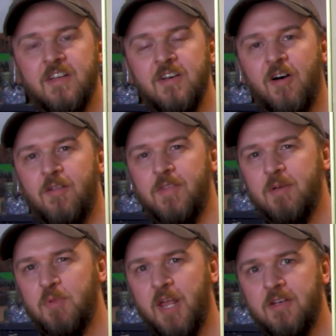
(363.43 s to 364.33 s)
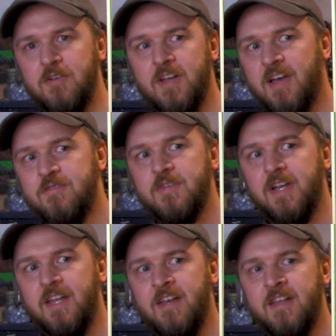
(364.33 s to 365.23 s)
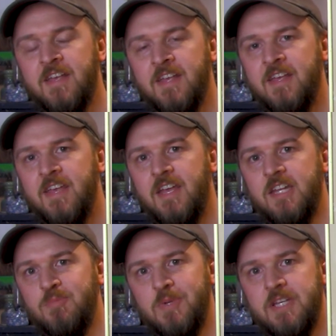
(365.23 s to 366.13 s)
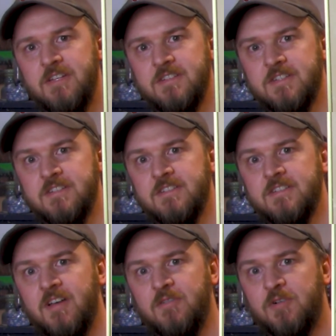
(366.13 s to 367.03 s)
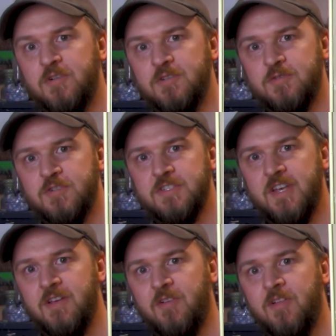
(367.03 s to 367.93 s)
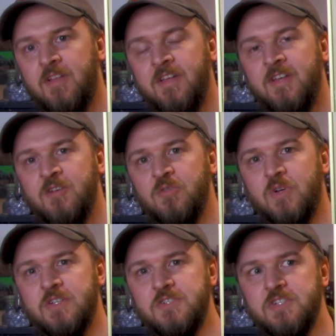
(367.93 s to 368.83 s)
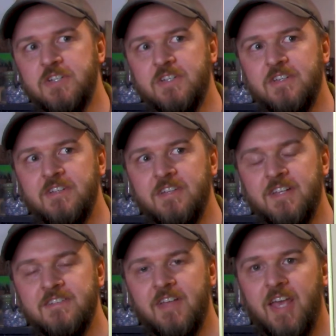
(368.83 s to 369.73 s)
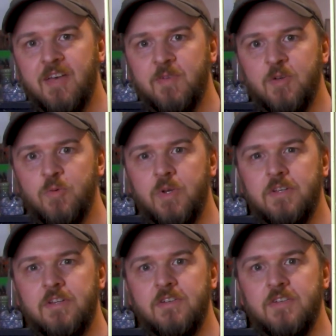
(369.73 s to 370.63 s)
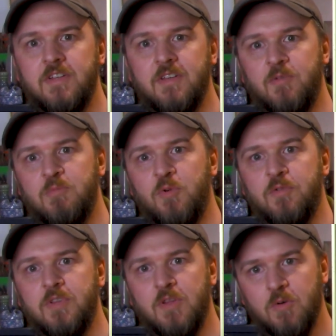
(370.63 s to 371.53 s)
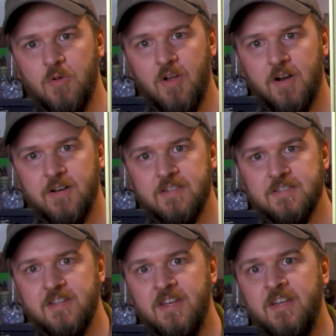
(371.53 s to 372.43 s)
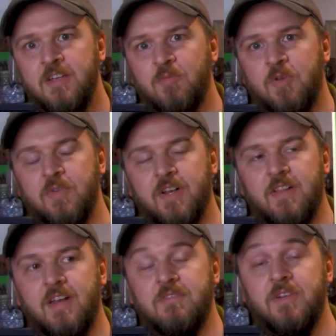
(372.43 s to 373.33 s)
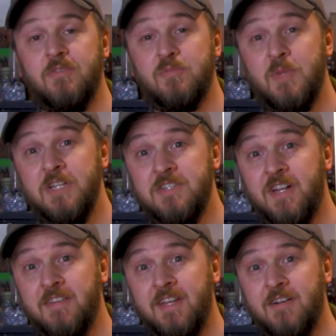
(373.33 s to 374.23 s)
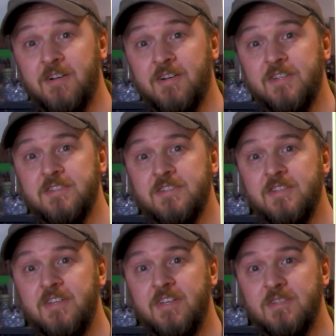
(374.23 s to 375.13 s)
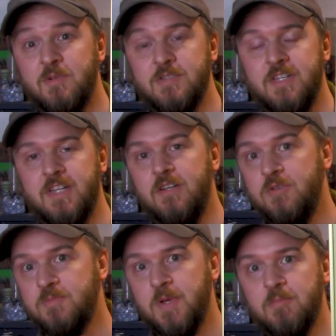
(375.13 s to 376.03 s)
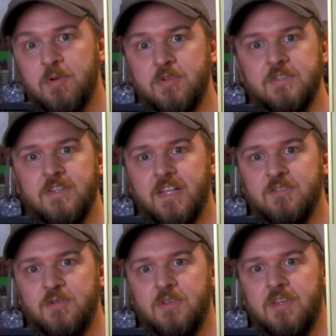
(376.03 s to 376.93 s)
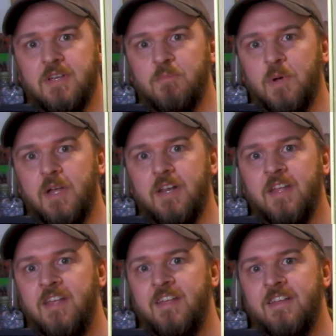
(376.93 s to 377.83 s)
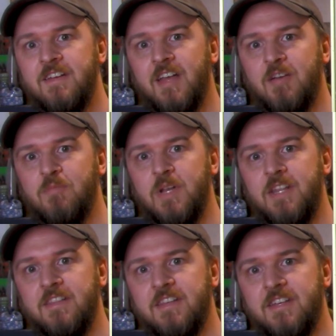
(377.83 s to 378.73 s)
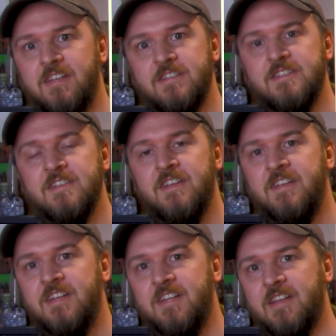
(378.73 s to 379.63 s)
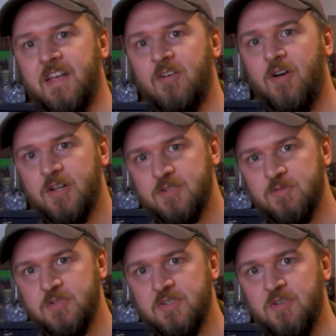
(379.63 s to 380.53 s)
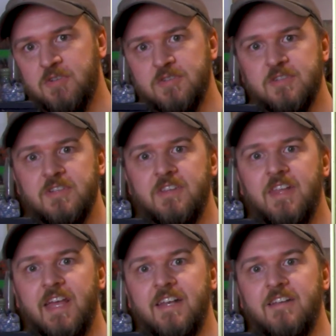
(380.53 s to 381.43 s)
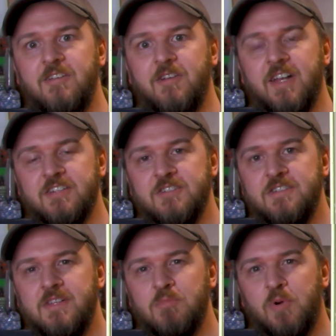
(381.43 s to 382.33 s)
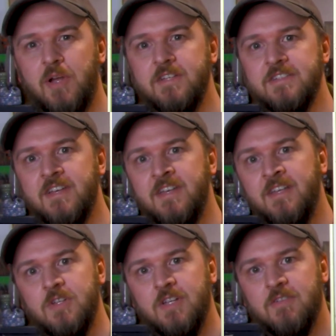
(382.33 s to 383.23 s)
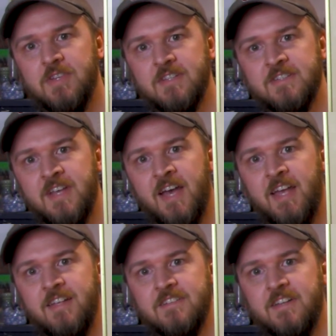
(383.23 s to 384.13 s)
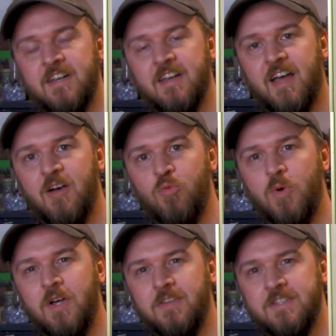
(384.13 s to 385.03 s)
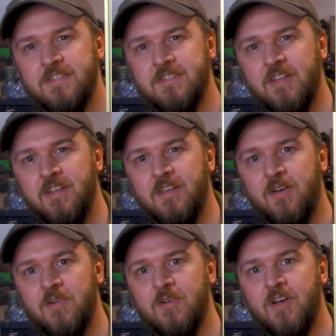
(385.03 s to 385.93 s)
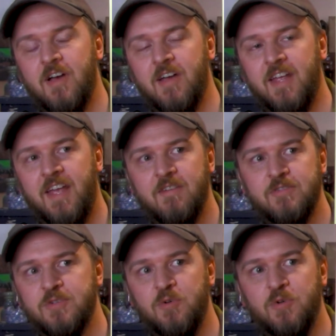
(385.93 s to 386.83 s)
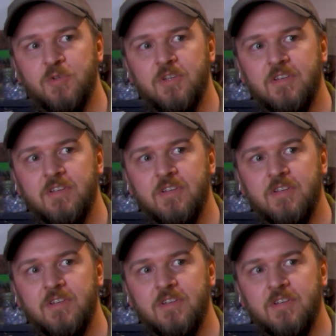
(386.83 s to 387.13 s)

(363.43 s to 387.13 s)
all that, but I could not find any pieces of hers for sale, which tends to happen when you're dealing with more of a local artist. You may find a lot of information on that artist, especially in the newspapers and that sort of thing, but not many things in like auction results that you can actually see the price. Given the size and how well this is done, though, I have sold